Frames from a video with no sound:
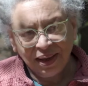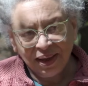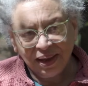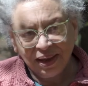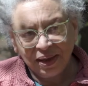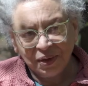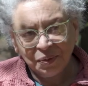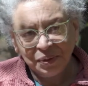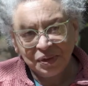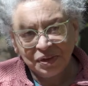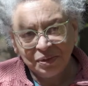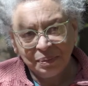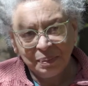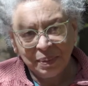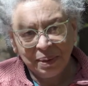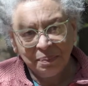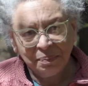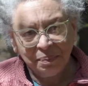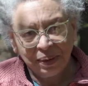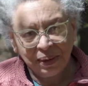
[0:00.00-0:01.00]
I always
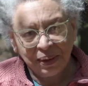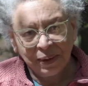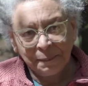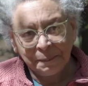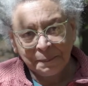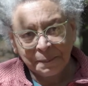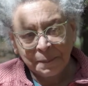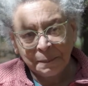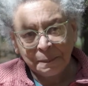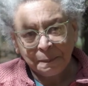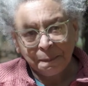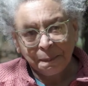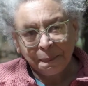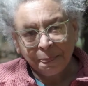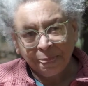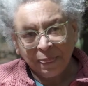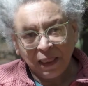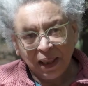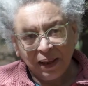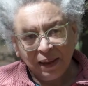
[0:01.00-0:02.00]
remember
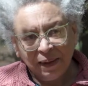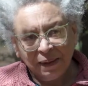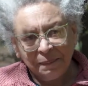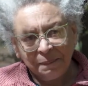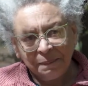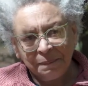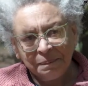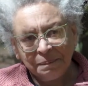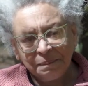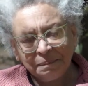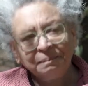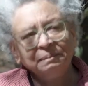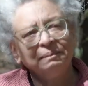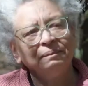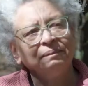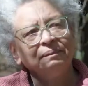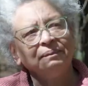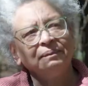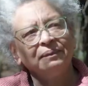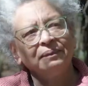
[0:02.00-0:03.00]

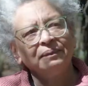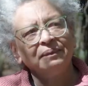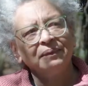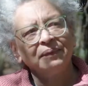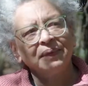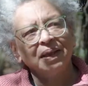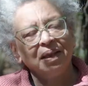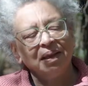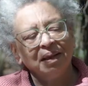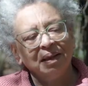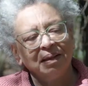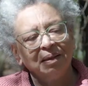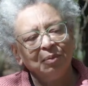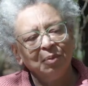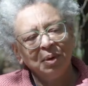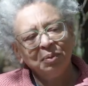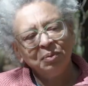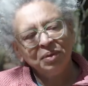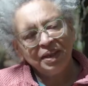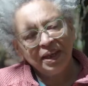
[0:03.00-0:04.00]
the
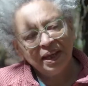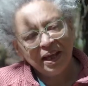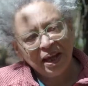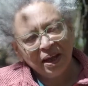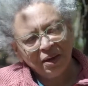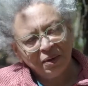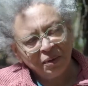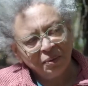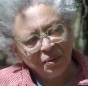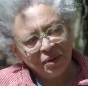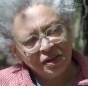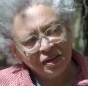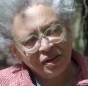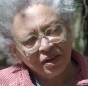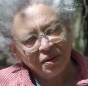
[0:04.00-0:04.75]
one with the owl, what's it